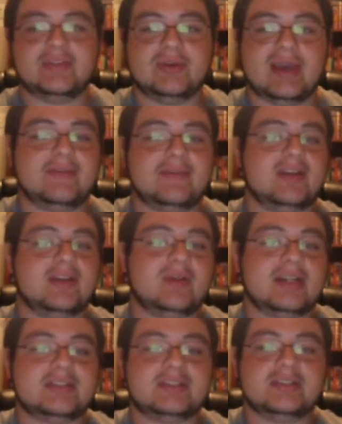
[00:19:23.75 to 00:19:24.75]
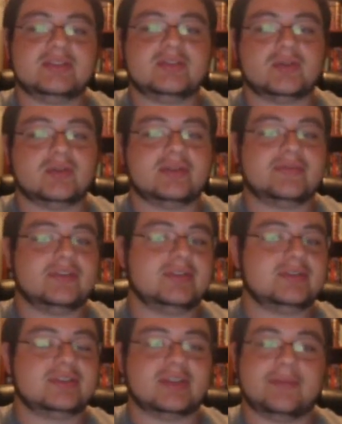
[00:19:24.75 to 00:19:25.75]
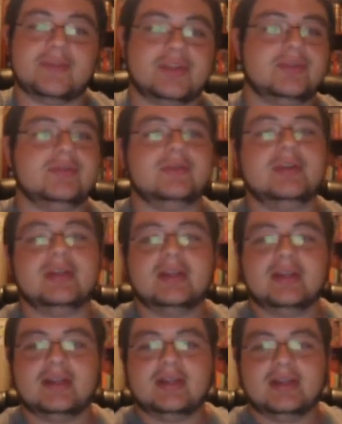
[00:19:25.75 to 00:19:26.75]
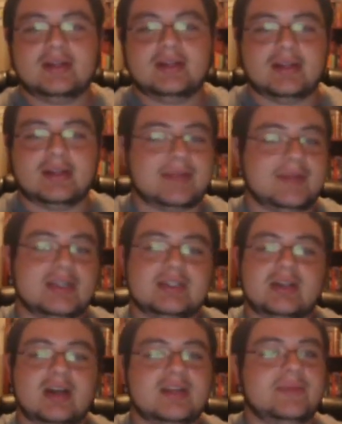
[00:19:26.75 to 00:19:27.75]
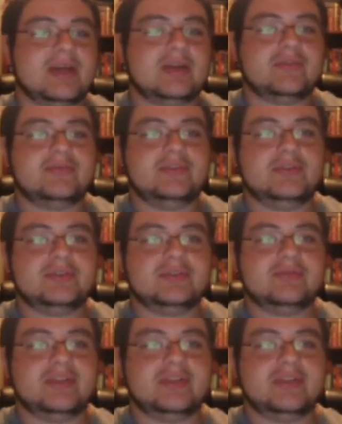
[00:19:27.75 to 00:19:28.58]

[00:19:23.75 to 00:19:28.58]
you have any questions or if there's something you'd like me to talk about in future